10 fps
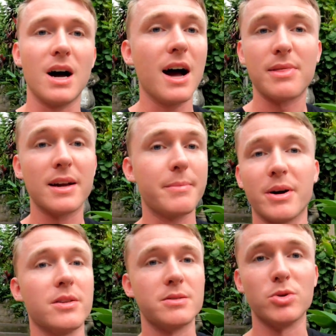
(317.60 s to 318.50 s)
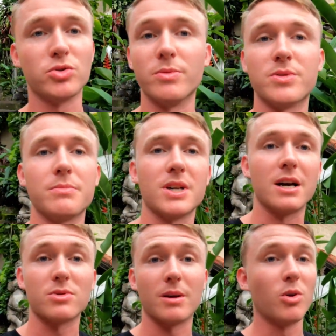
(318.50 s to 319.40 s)
I think about those mushrooms
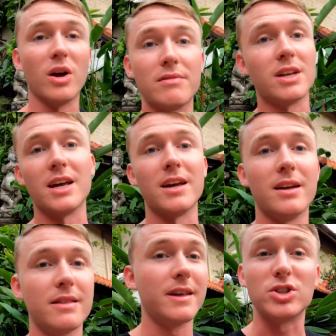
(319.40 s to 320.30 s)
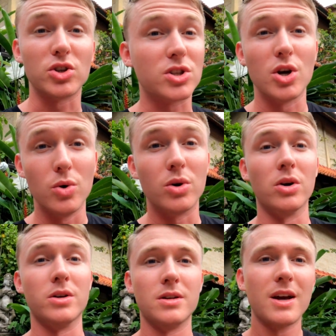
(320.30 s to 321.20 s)
sometimes when I'm not even here. They're just too
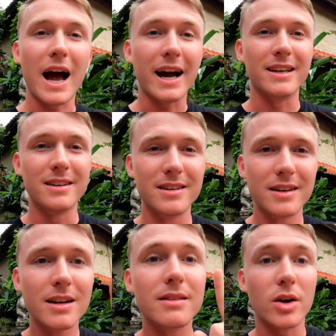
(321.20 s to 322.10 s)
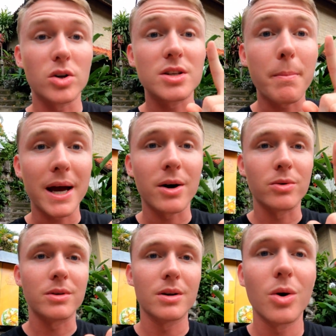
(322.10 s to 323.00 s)
good. And they cost
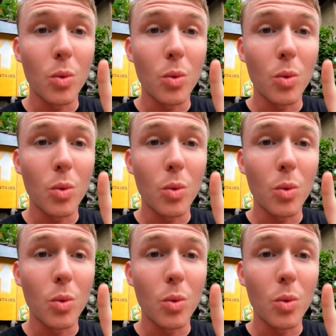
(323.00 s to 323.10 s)
£1.